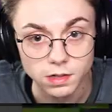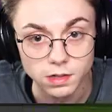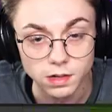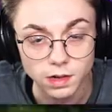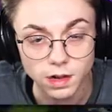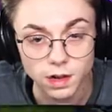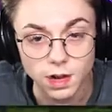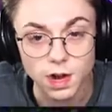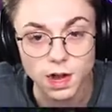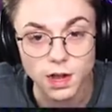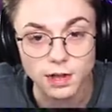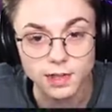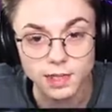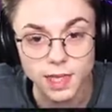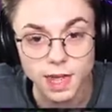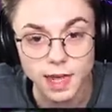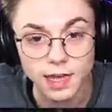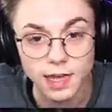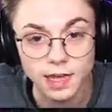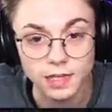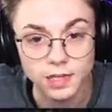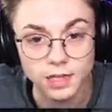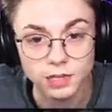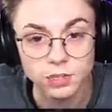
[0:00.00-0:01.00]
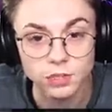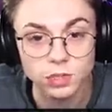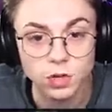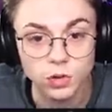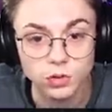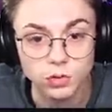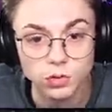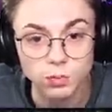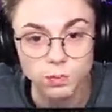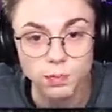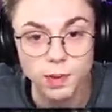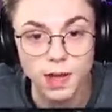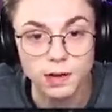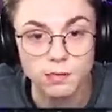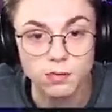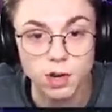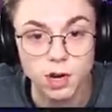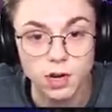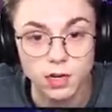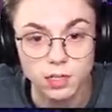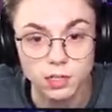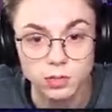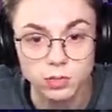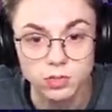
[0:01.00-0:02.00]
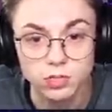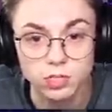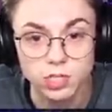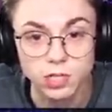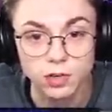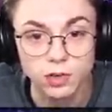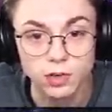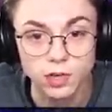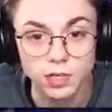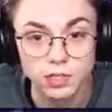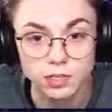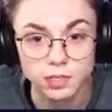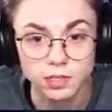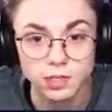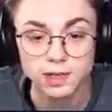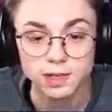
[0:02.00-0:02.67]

Ah, dang, it doesn't go through bedrock. You serious?